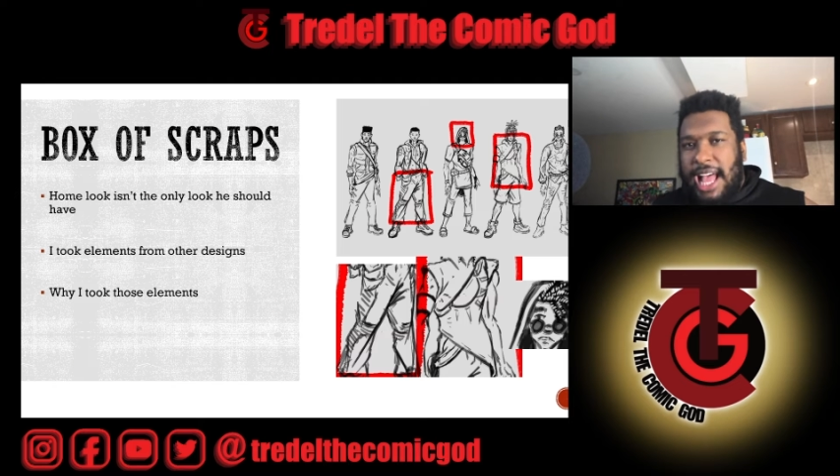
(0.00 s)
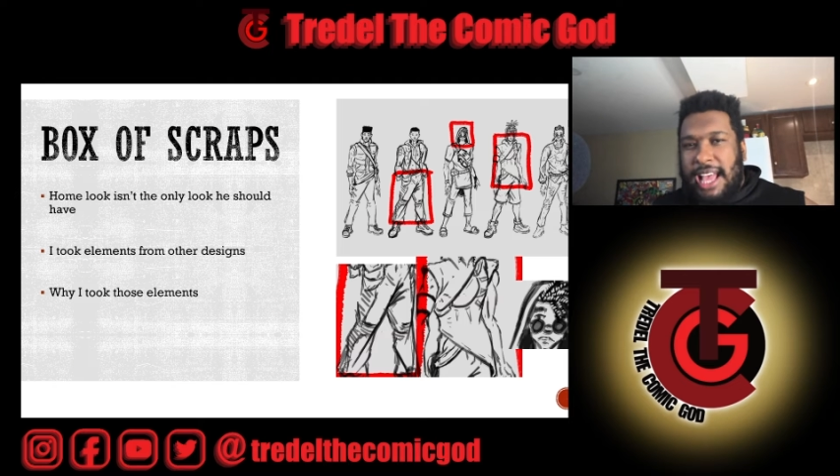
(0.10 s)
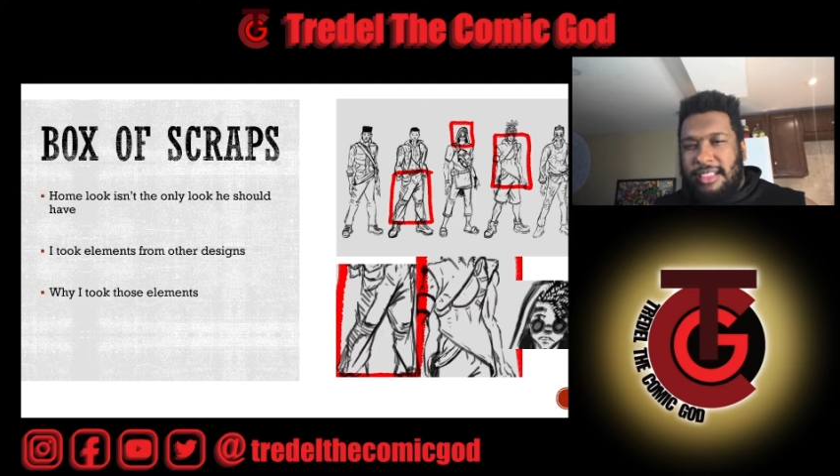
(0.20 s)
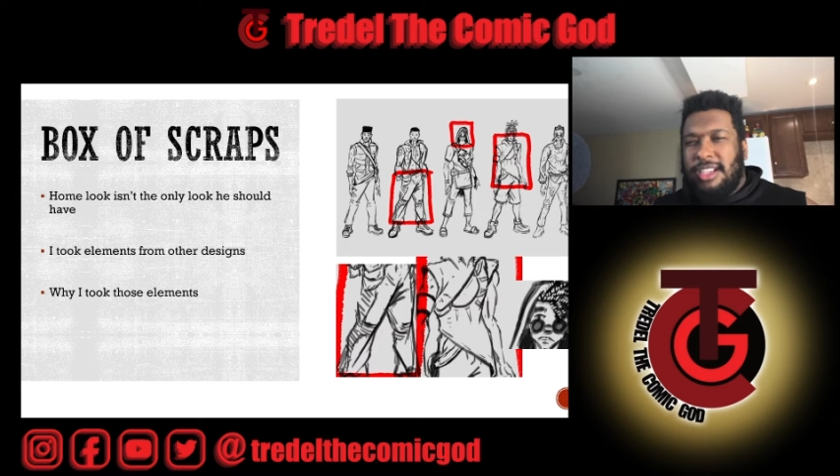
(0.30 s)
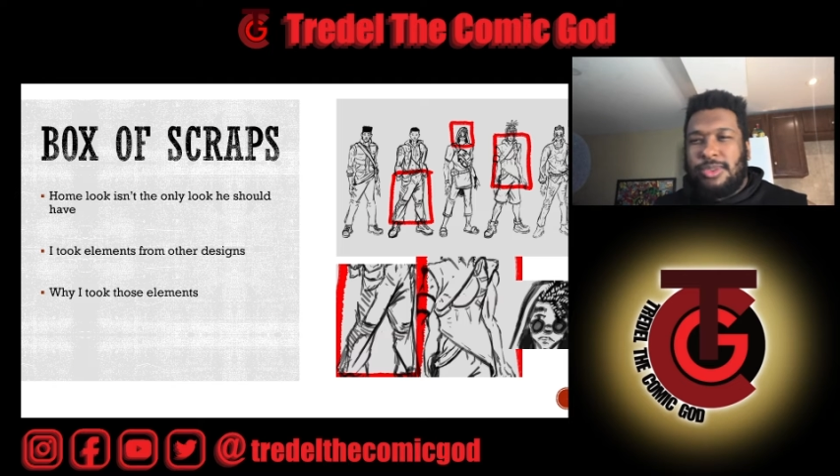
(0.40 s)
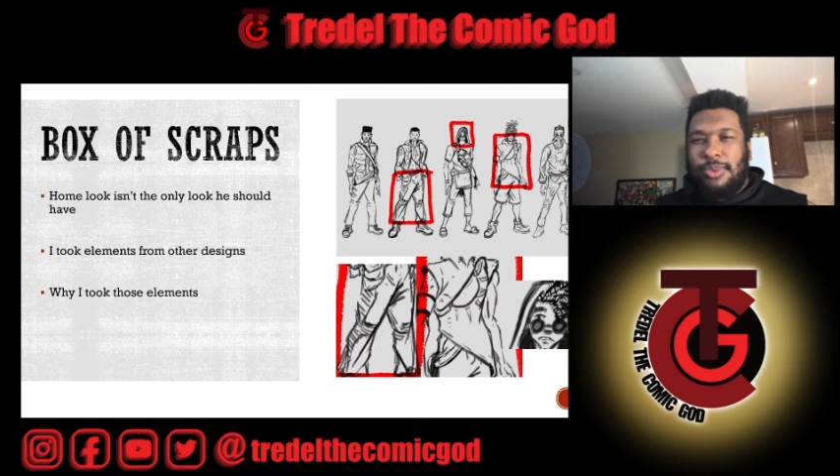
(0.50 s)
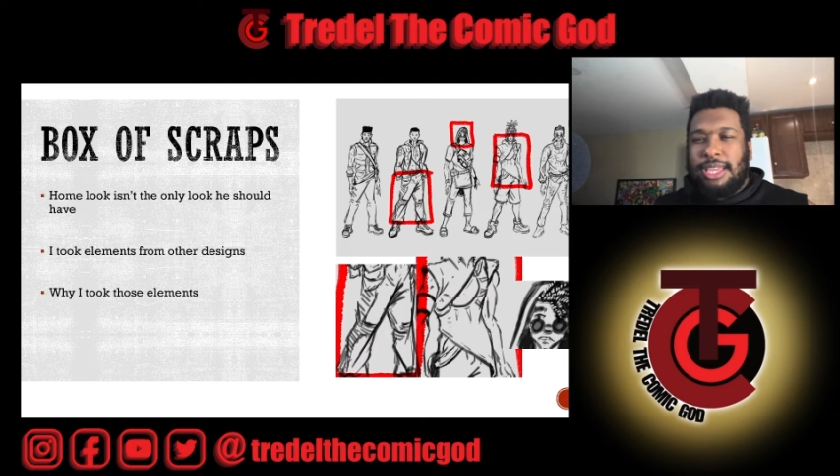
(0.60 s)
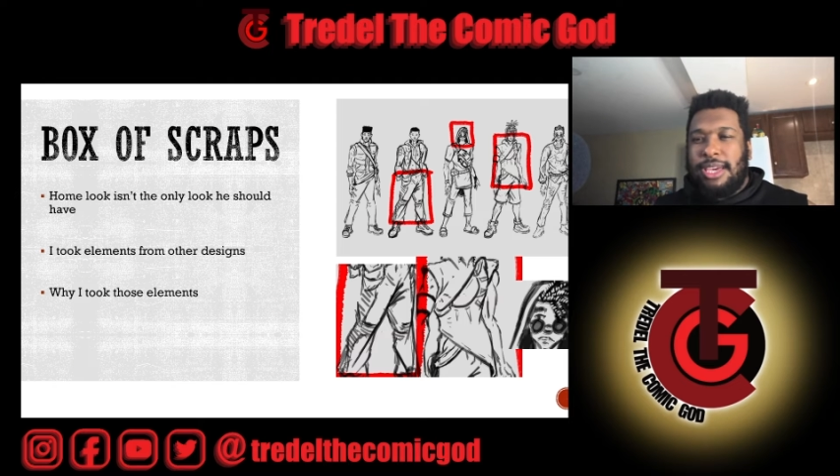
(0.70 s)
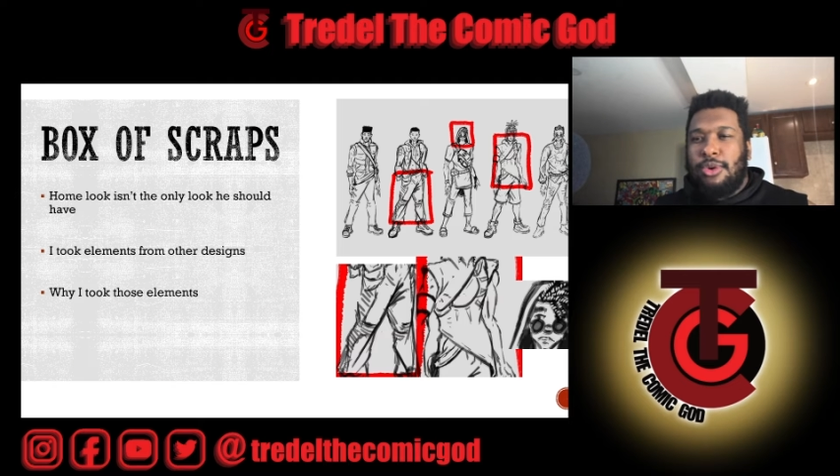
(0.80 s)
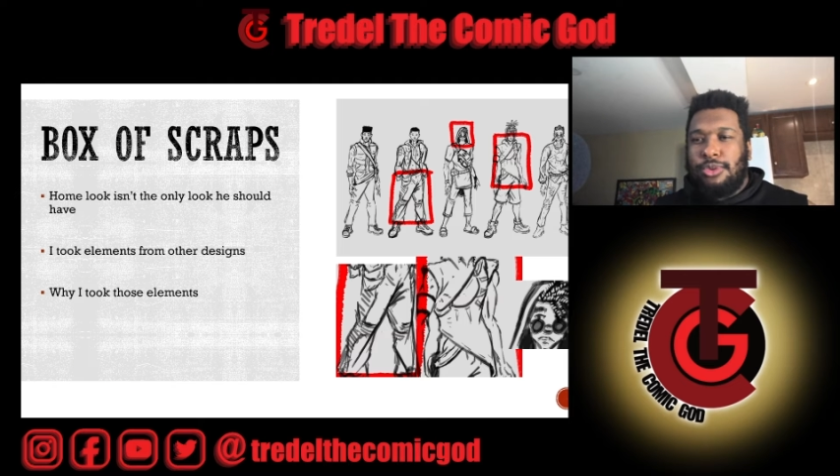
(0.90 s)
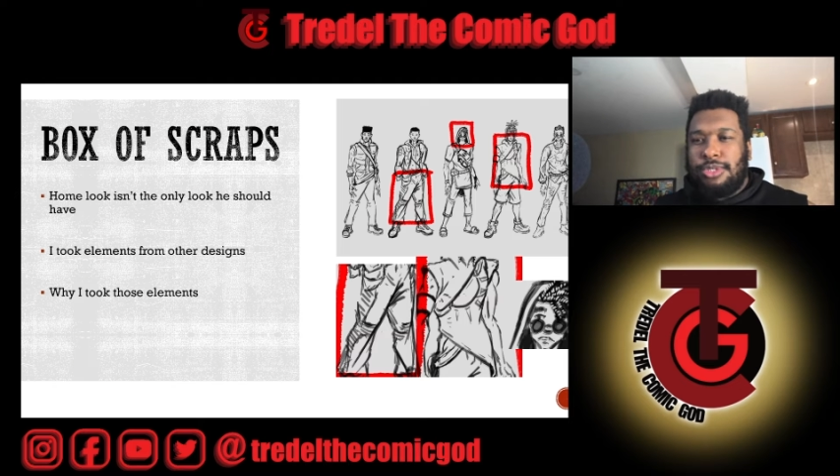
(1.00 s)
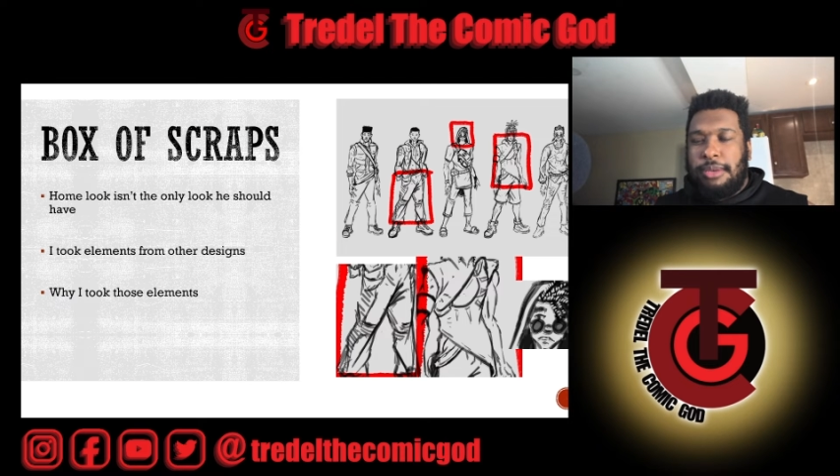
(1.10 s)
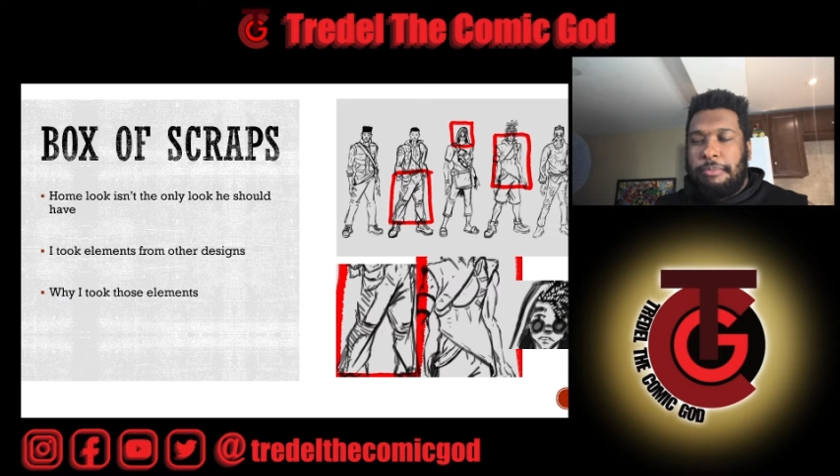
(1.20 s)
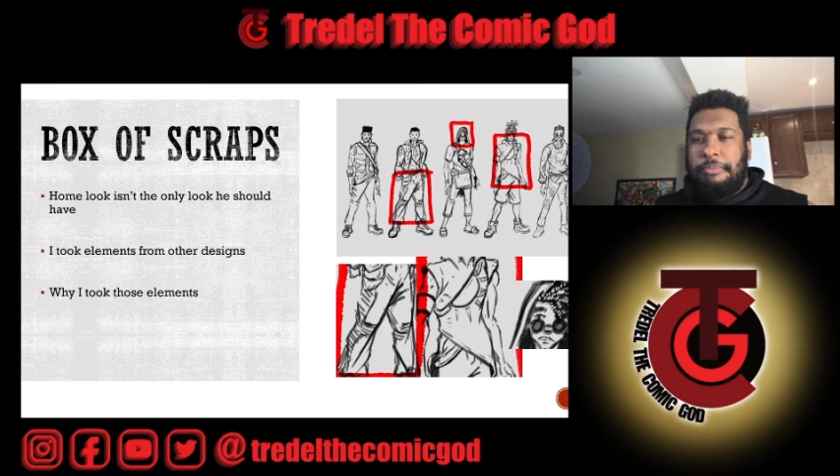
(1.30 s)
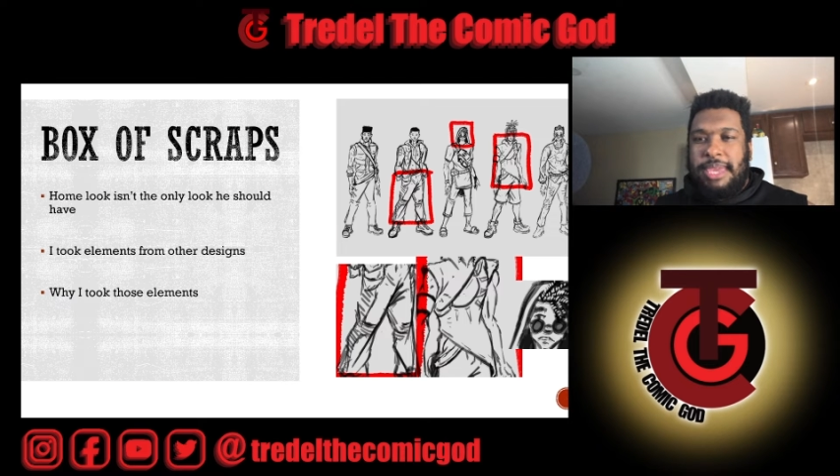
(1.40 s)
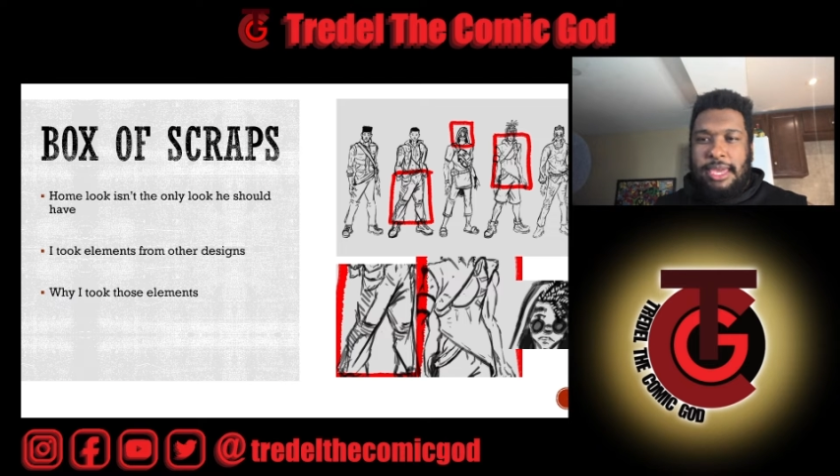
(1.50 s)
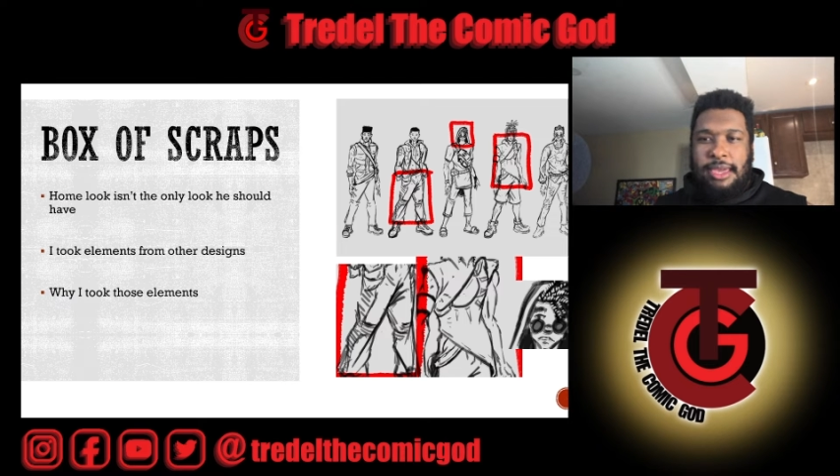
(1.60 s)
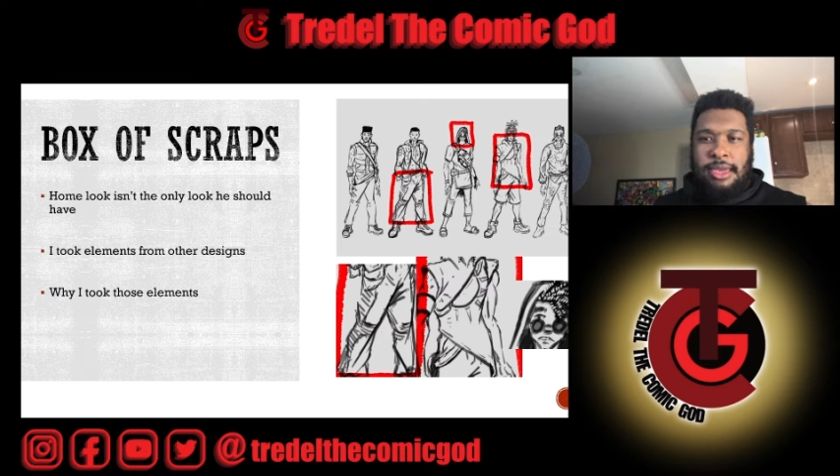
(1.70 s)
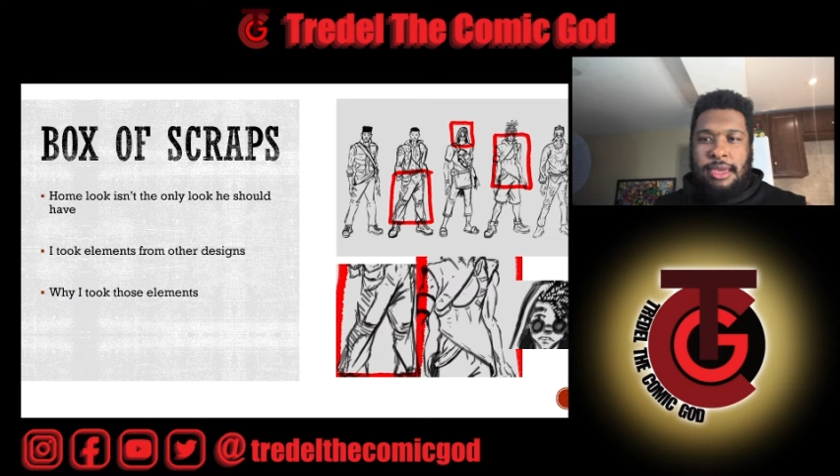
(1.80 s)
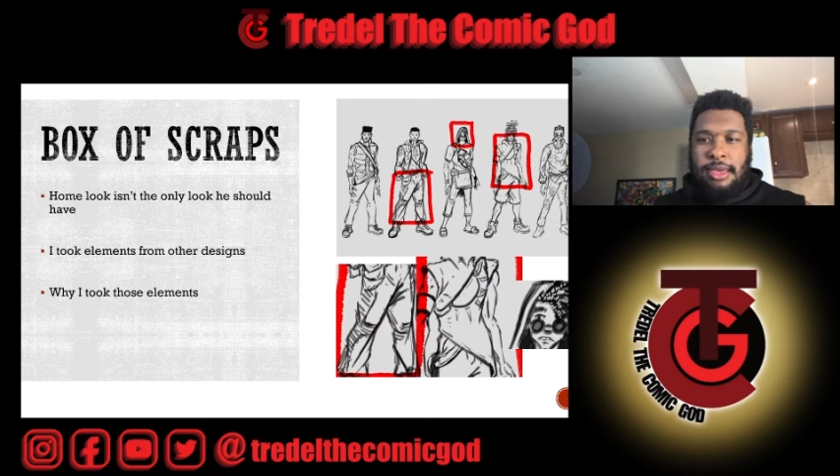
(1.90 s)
looks really cool to me.